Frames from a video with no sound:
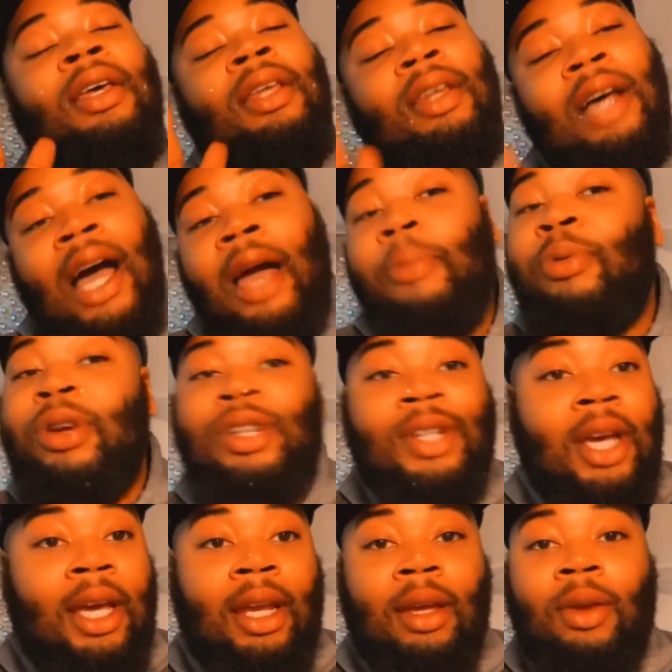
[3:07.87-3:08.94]
I
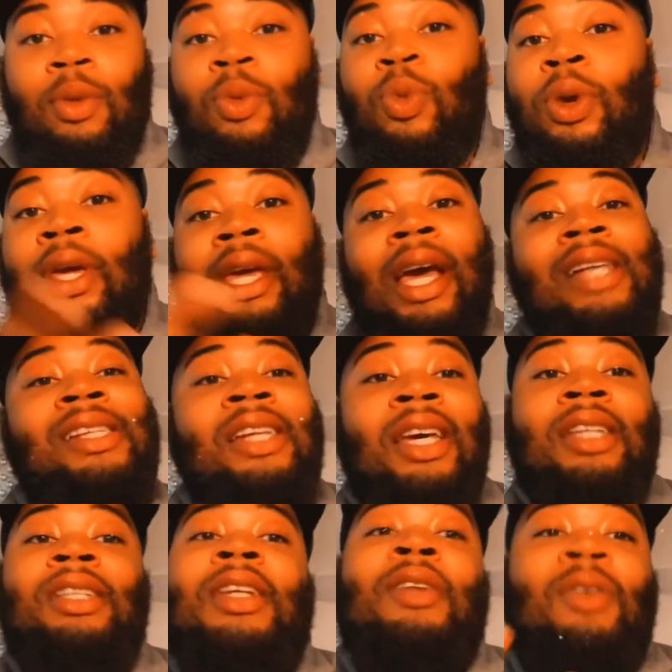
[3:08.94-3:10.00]
appreciate it. We as a
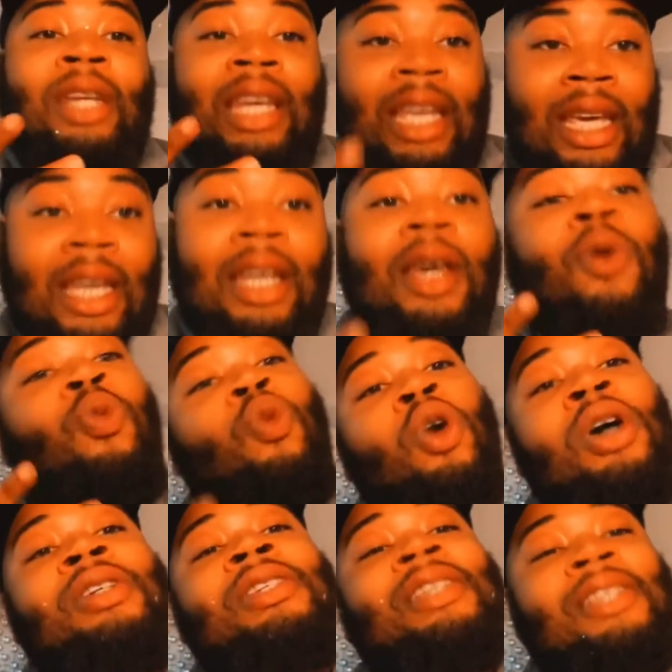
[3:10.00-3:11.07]
nation need and want
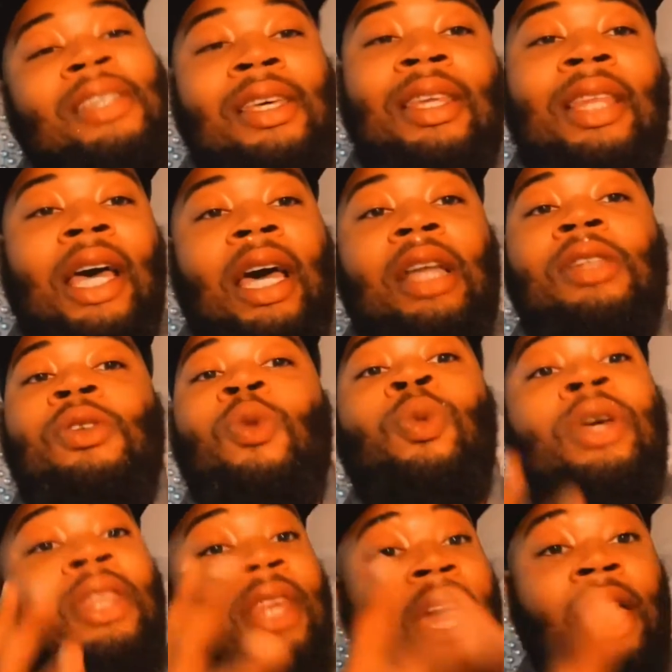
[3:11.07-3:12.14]
to see that. So we
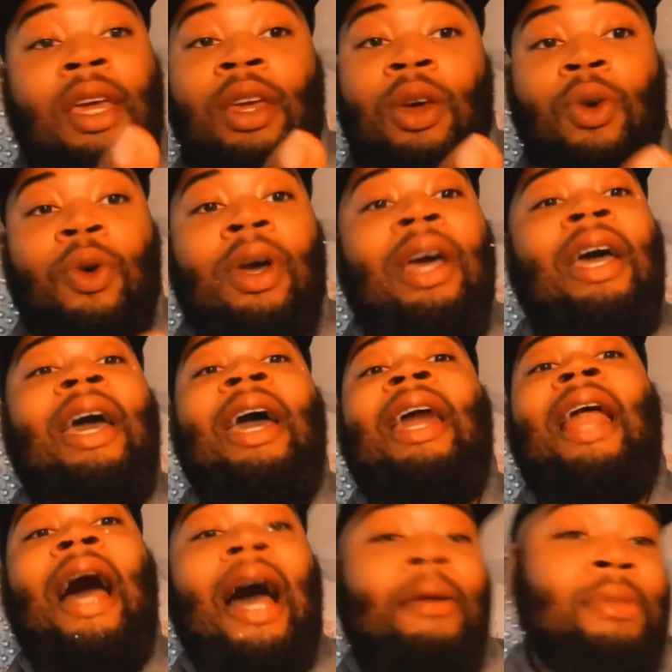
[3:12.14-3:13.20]
thank you. And
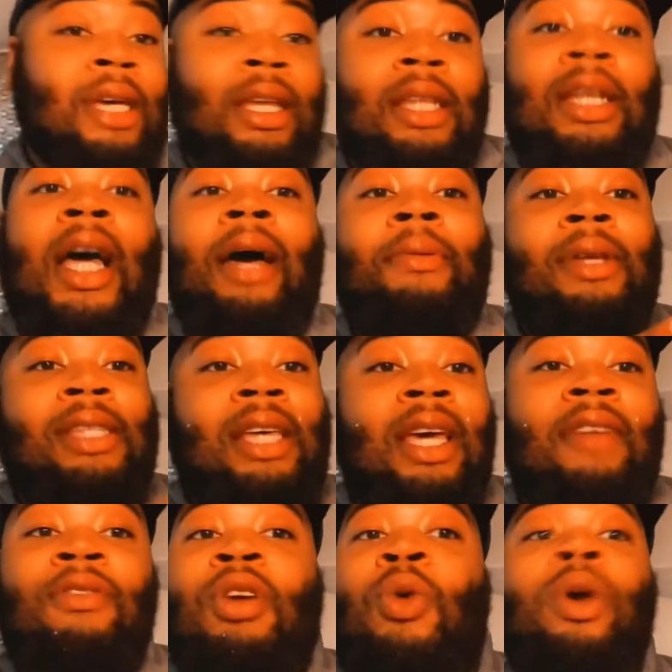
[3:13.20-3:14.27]
I'm taking the time to say, if
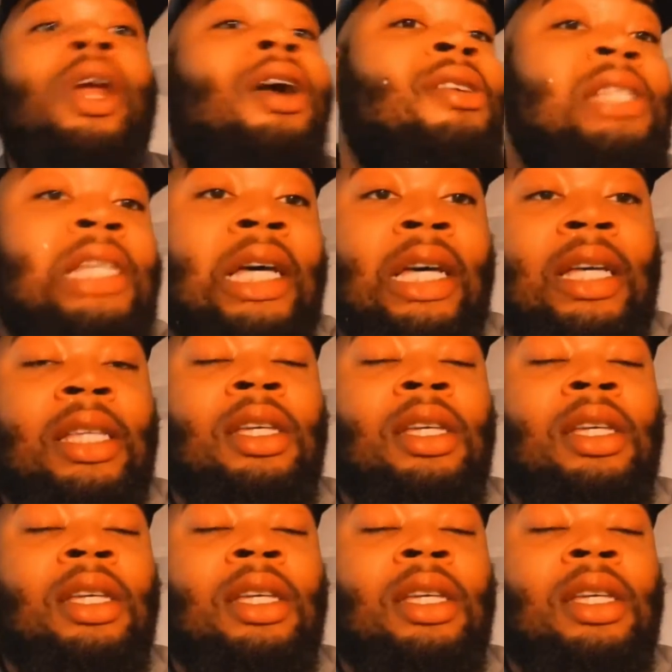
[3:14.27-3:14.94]
no one else does,